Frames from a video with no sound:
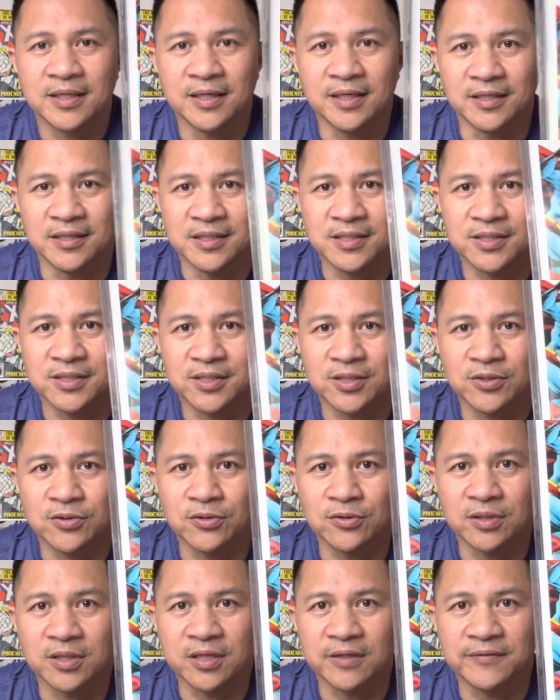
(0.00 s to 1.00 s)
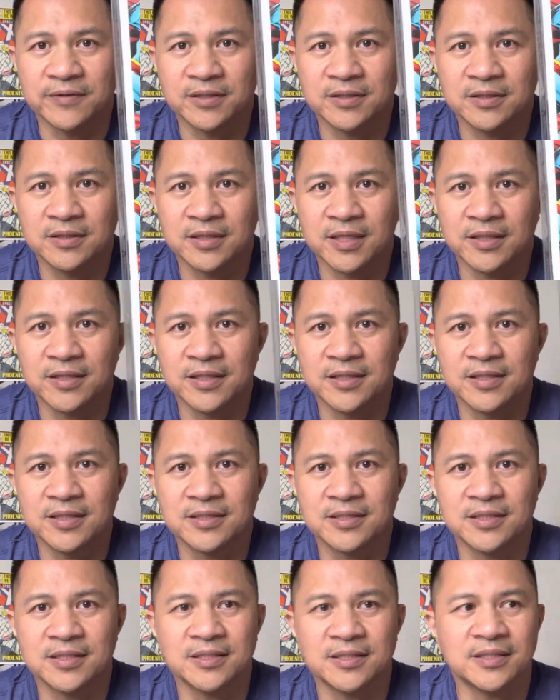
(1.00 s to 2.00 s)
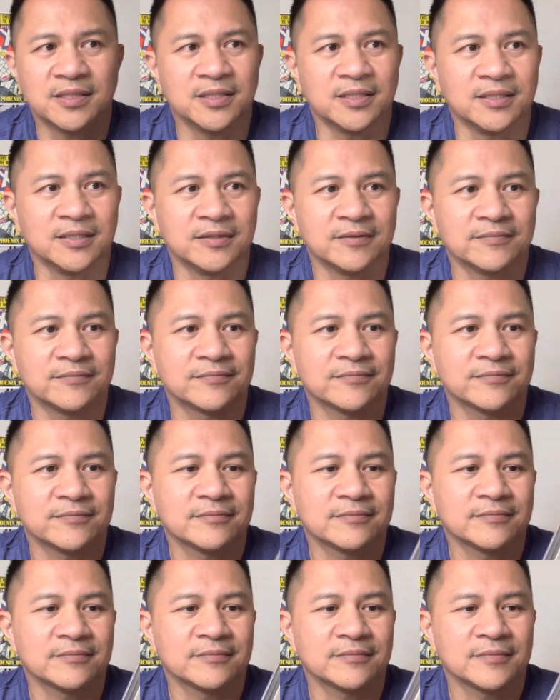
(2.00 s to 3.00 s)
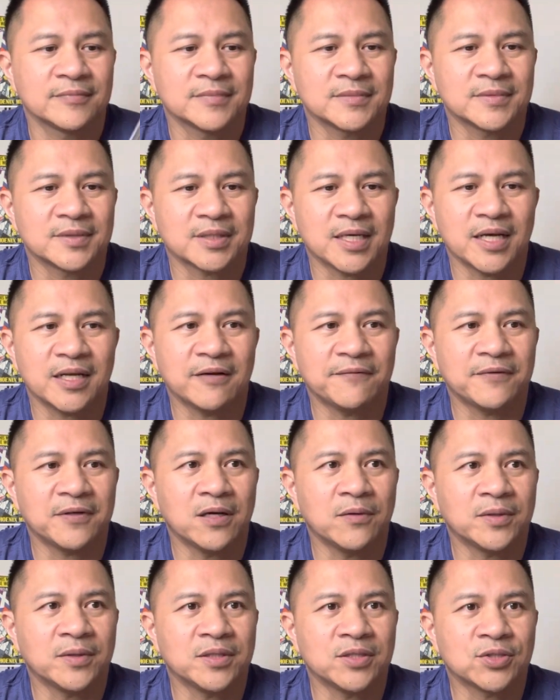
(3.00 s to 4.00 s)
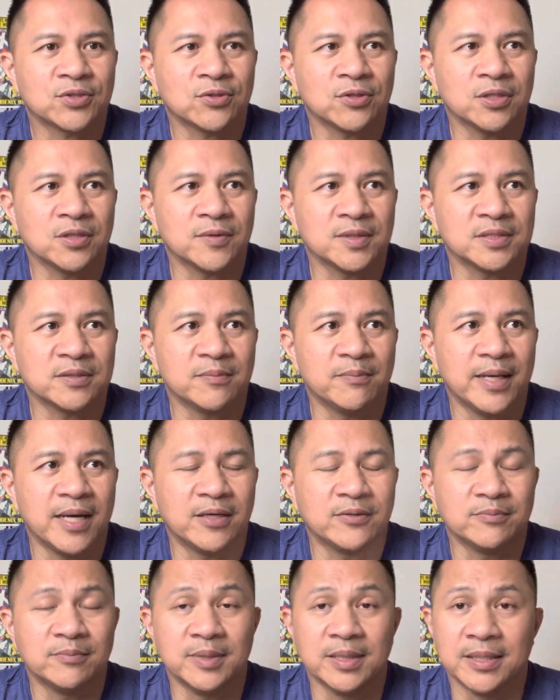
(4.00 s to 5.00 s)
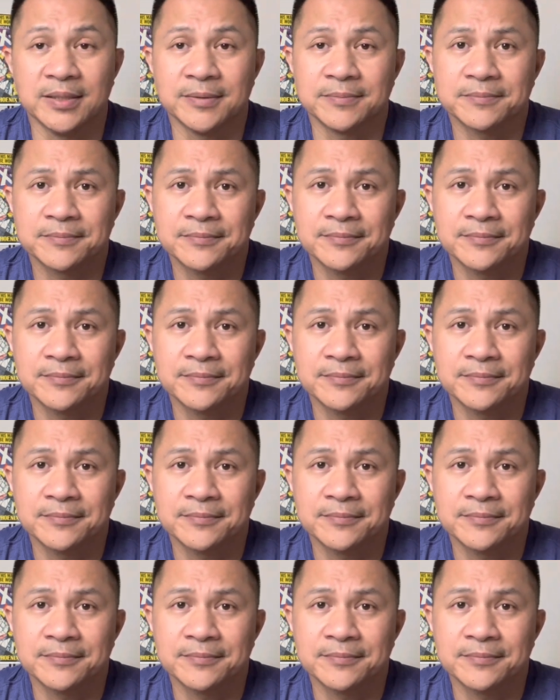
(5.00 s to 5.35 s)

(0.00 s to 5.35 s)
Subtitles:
This is a cool cover. I think this is God, I forgot what the story was about, but